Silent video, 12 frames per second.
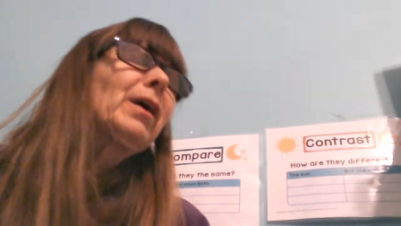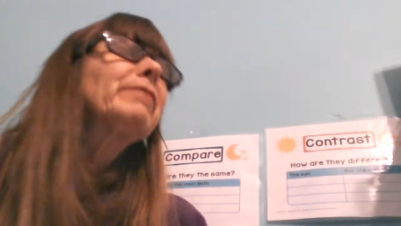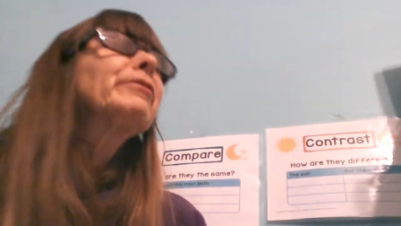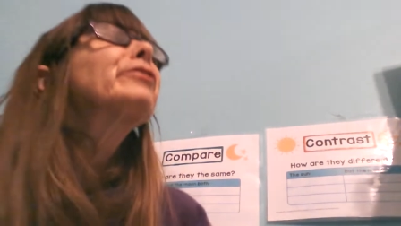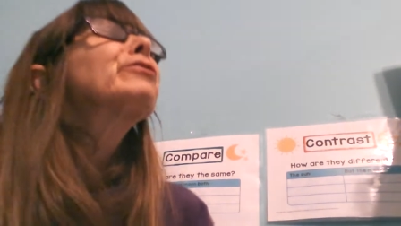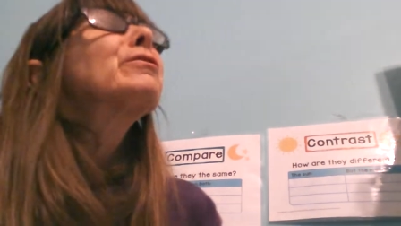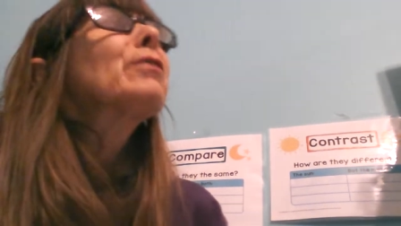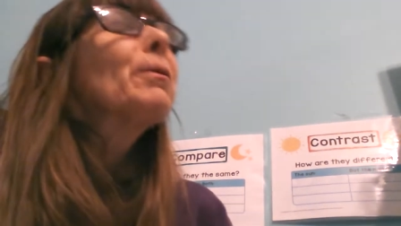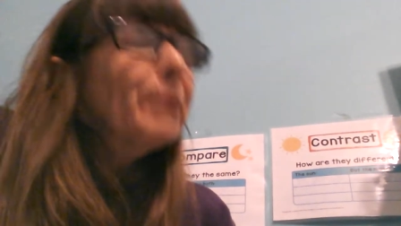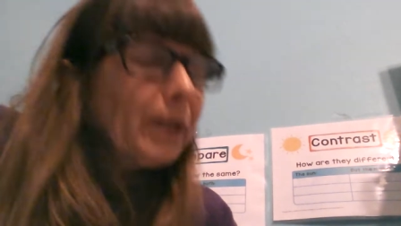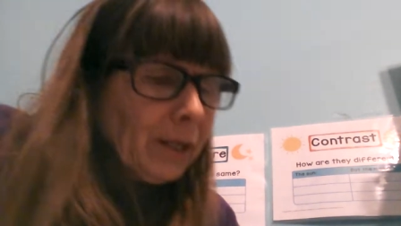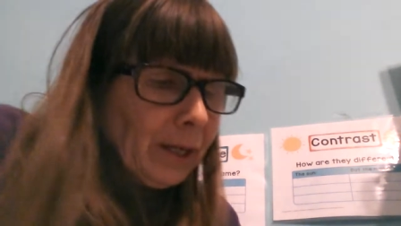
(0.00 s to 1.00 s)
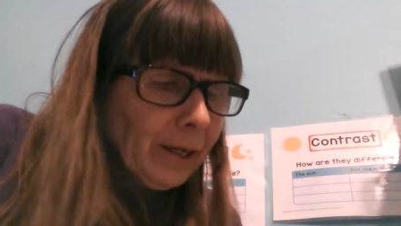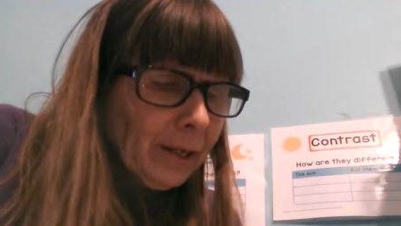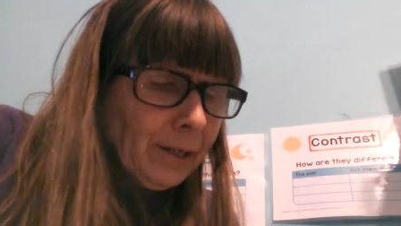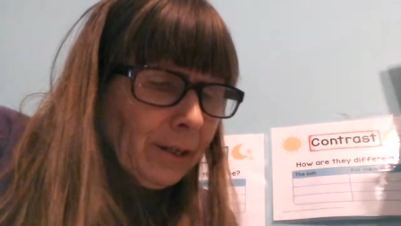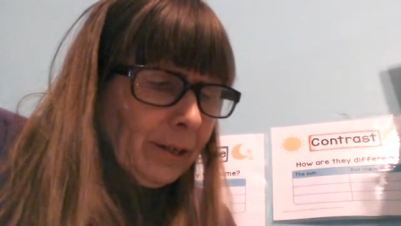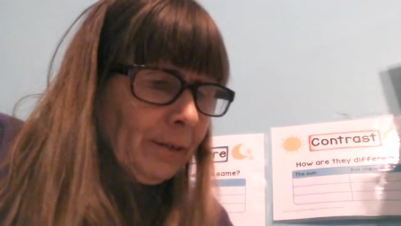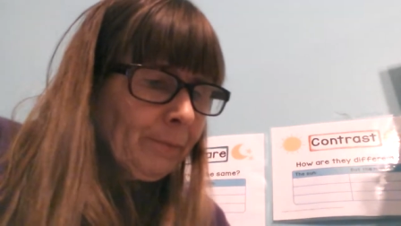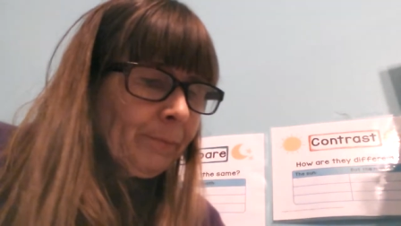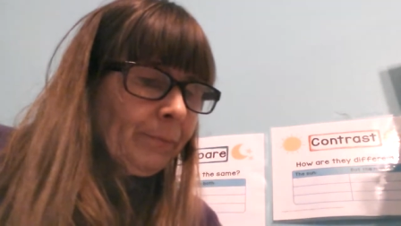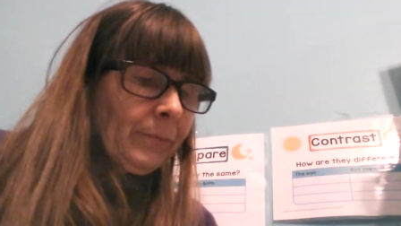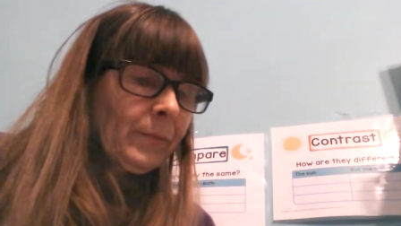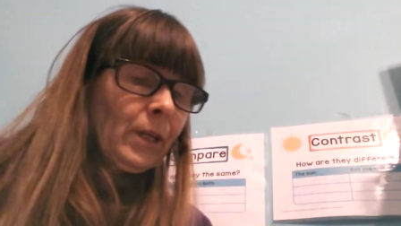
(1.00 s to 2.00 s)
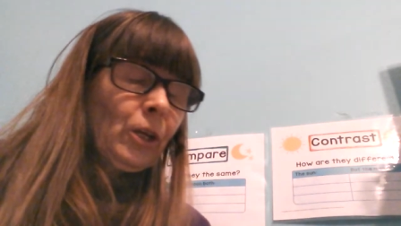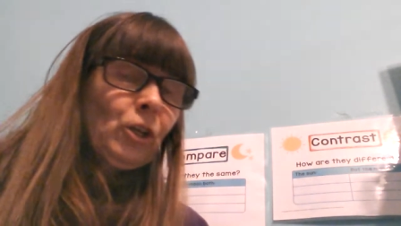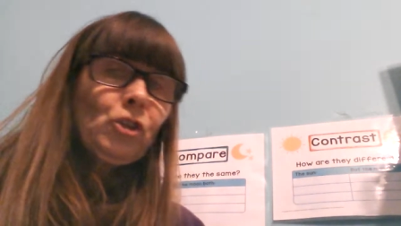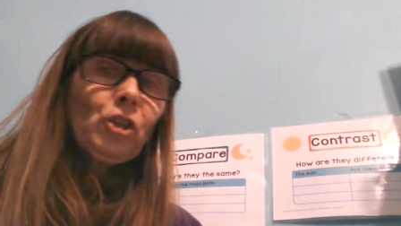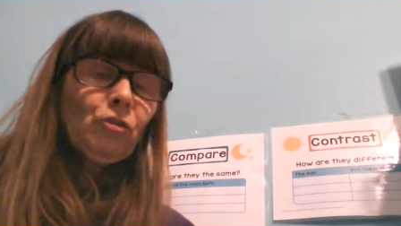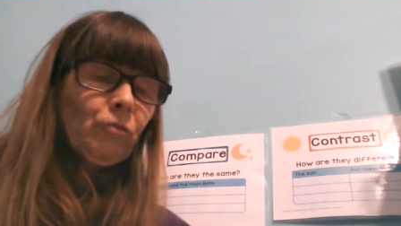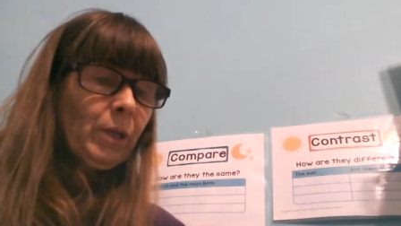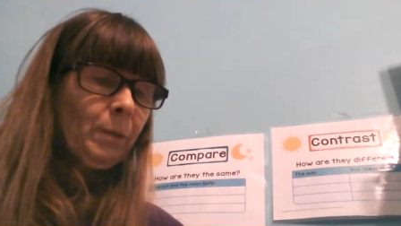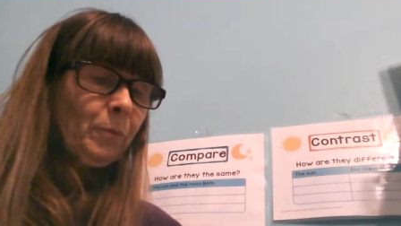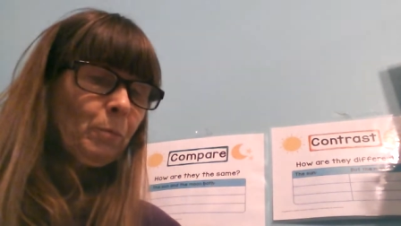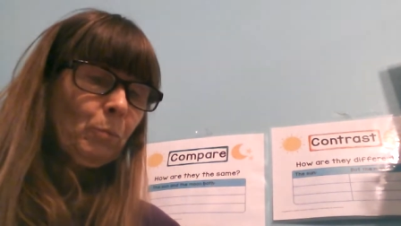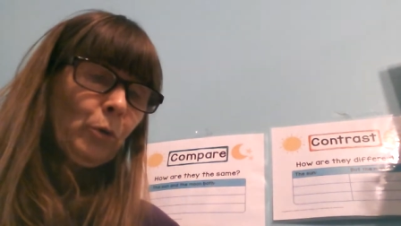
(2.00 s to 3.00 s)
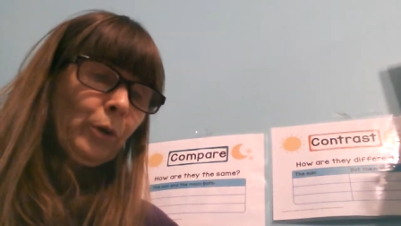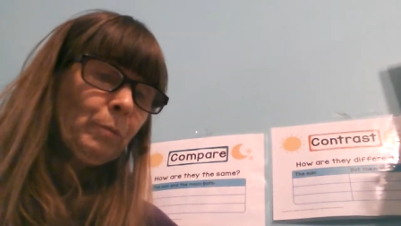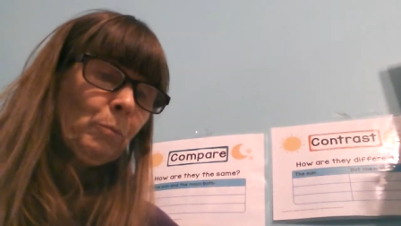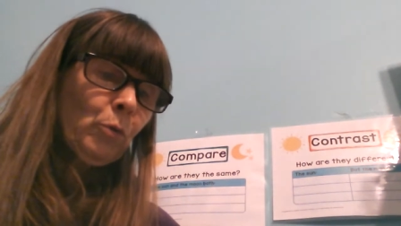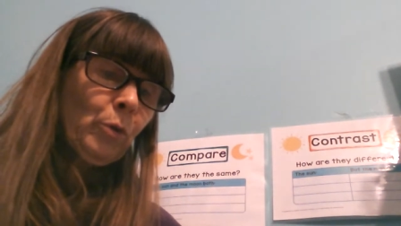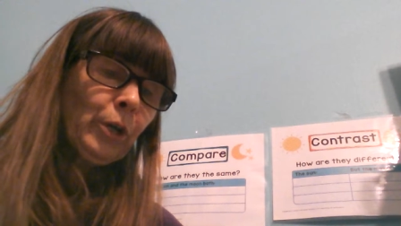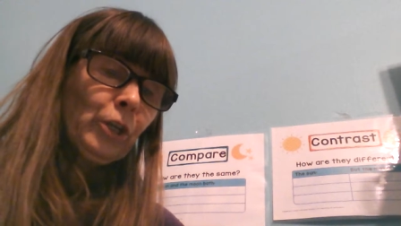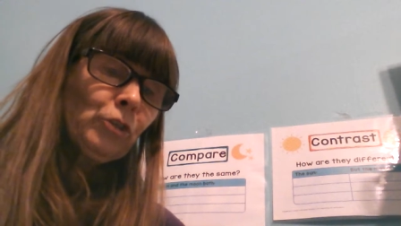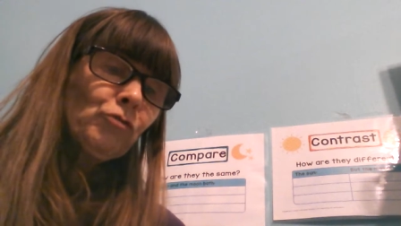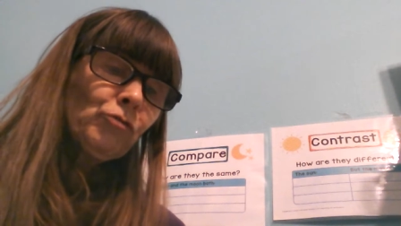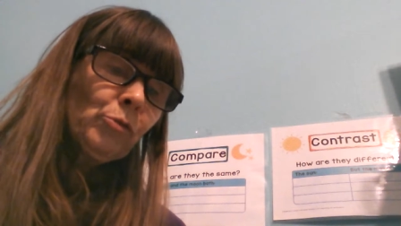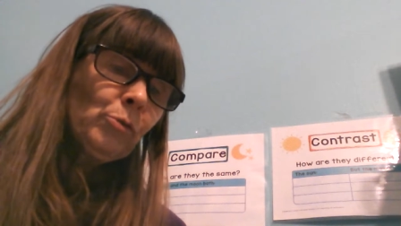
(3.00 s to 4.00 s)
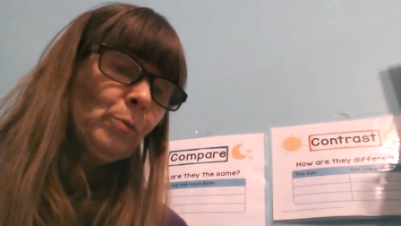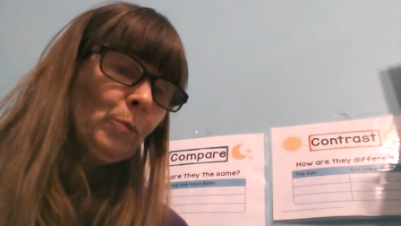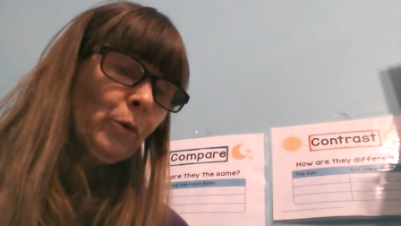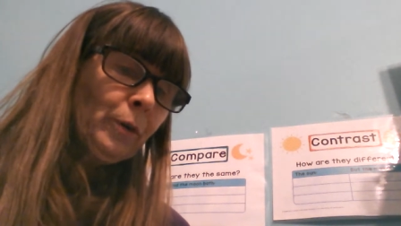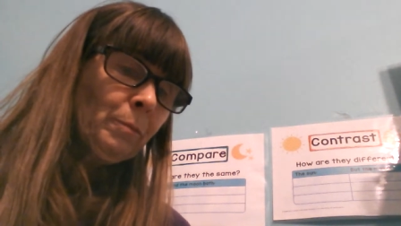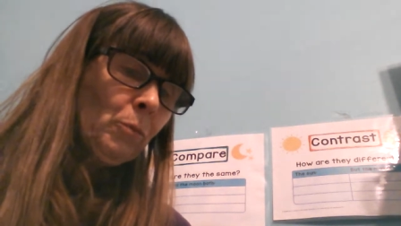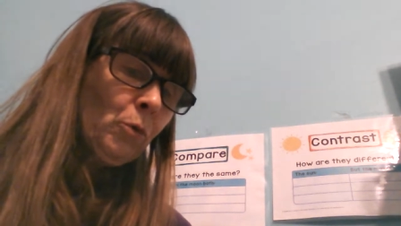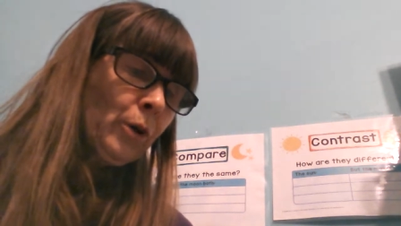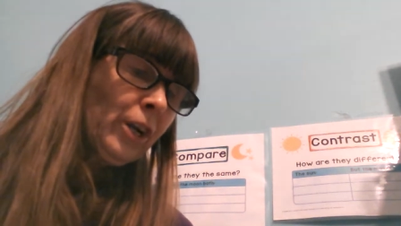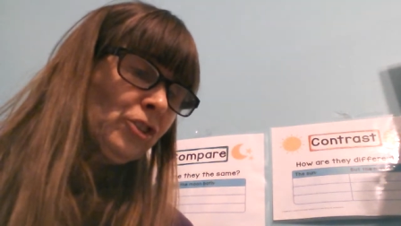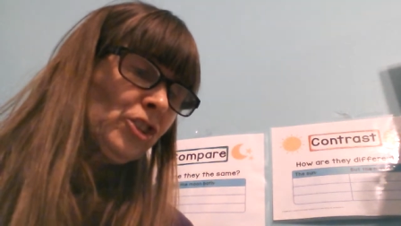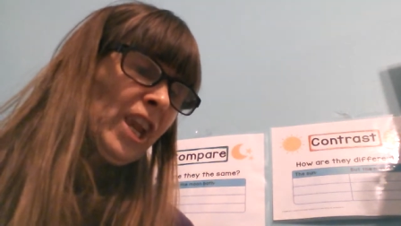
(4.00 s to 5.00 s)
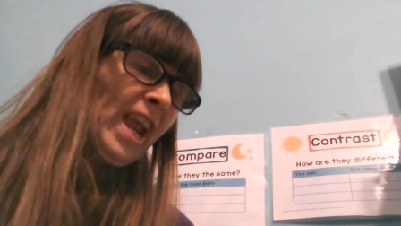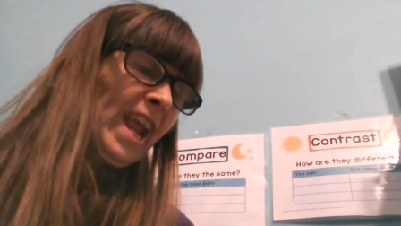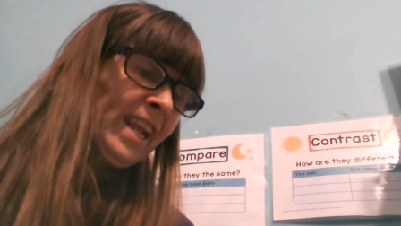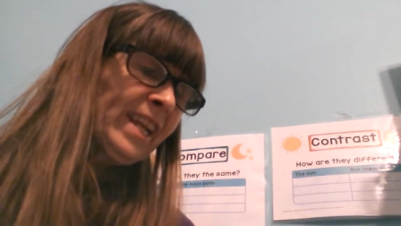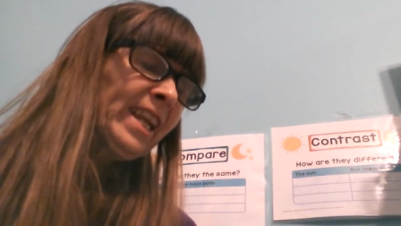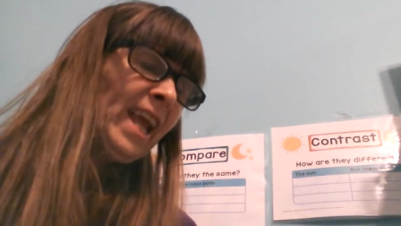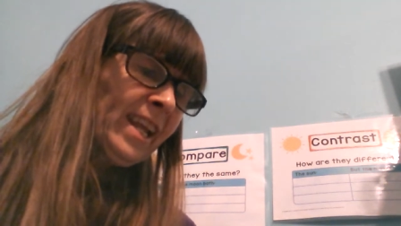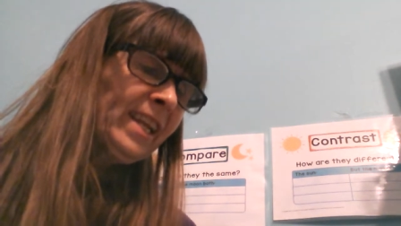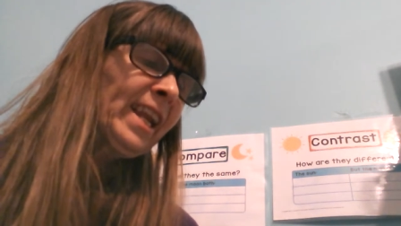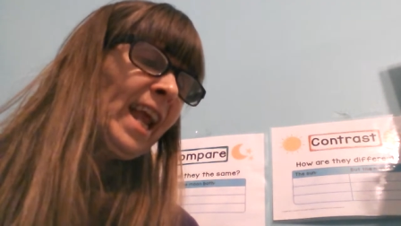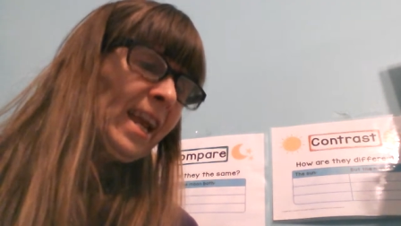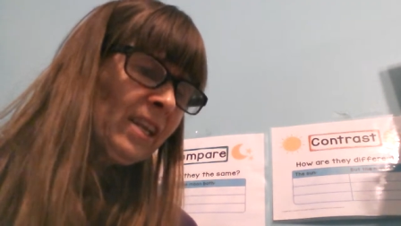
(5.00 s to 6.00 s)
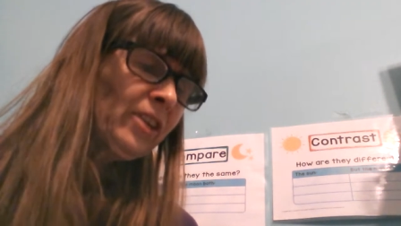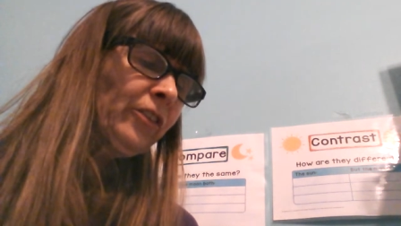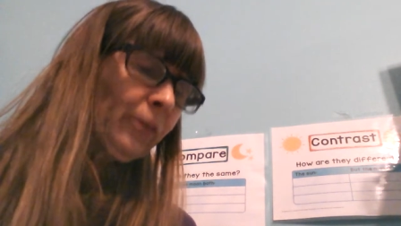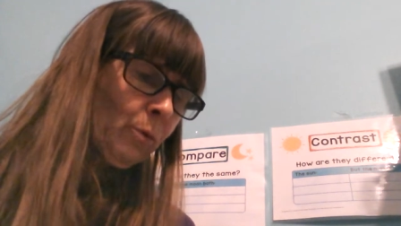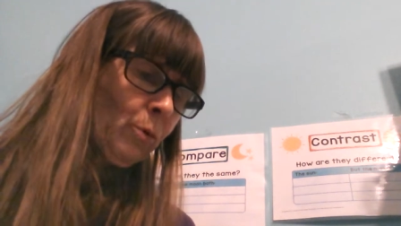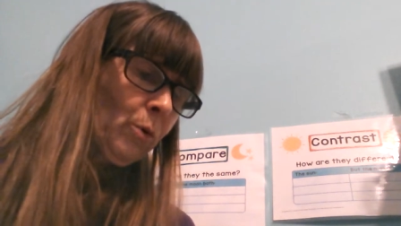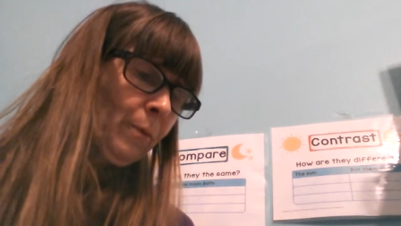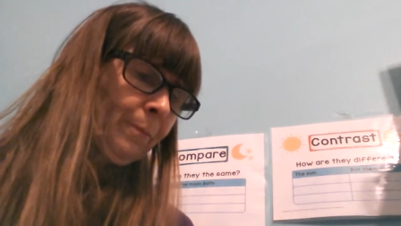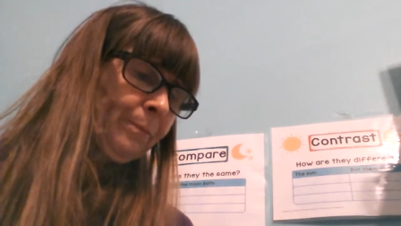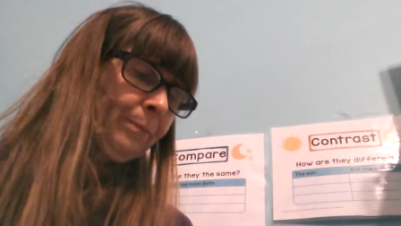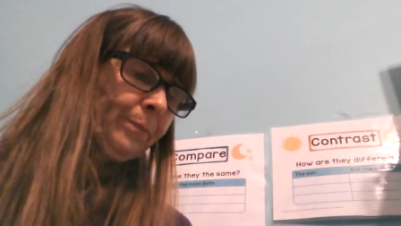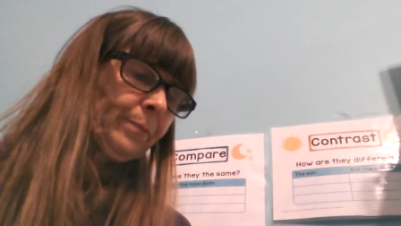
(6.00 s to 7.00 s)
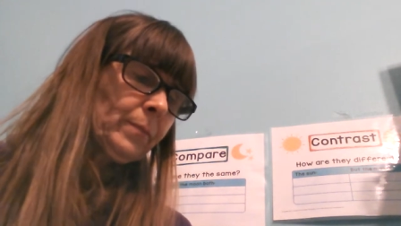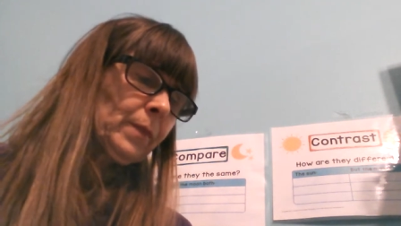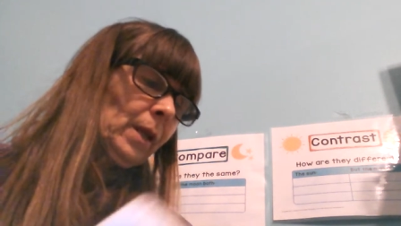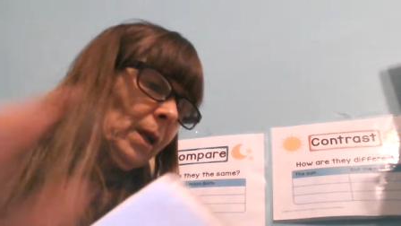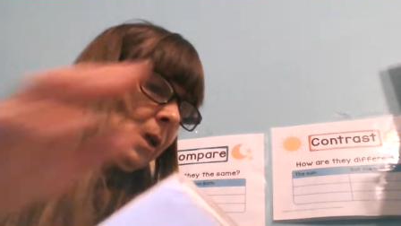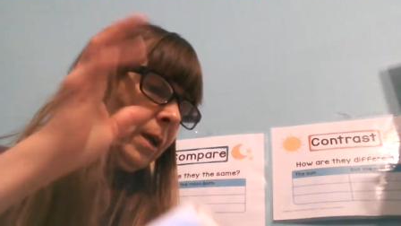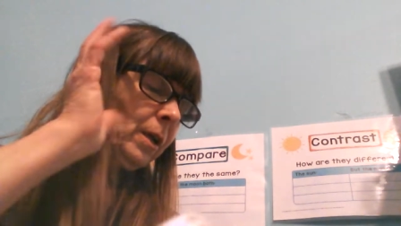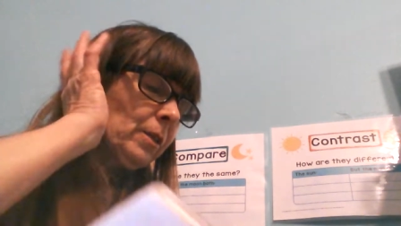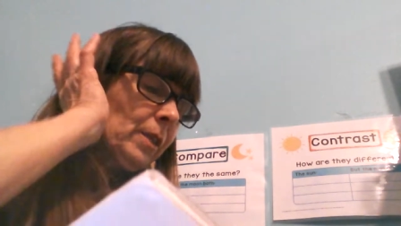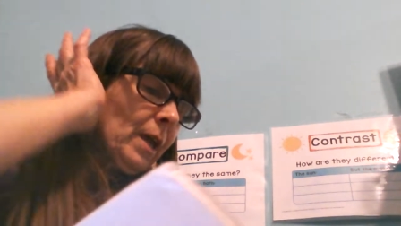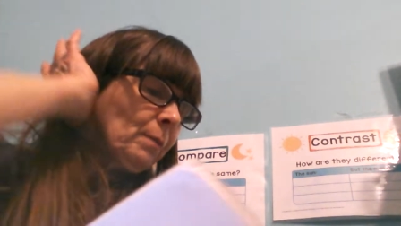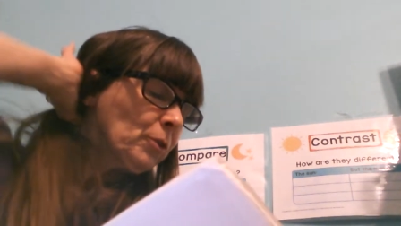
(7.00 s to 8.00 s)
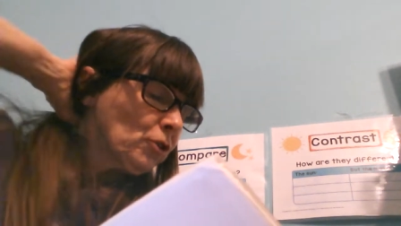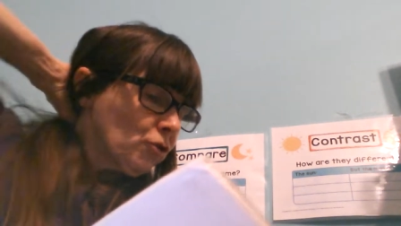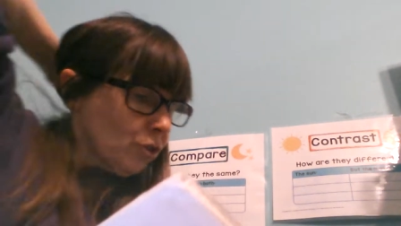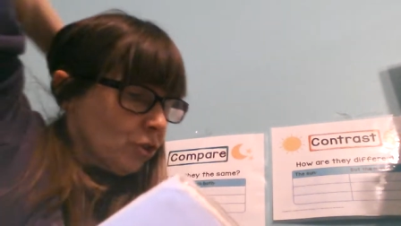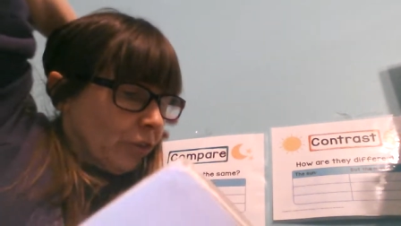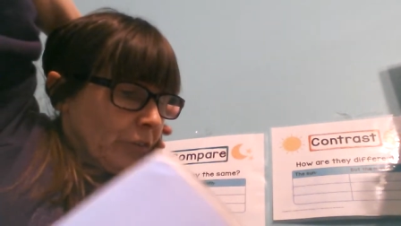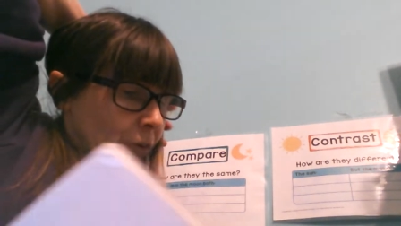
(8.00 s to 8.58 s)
I have a stomach ache. She dreamed more and more and drew more and more, and she hated, hated, hated school. Then when Trisha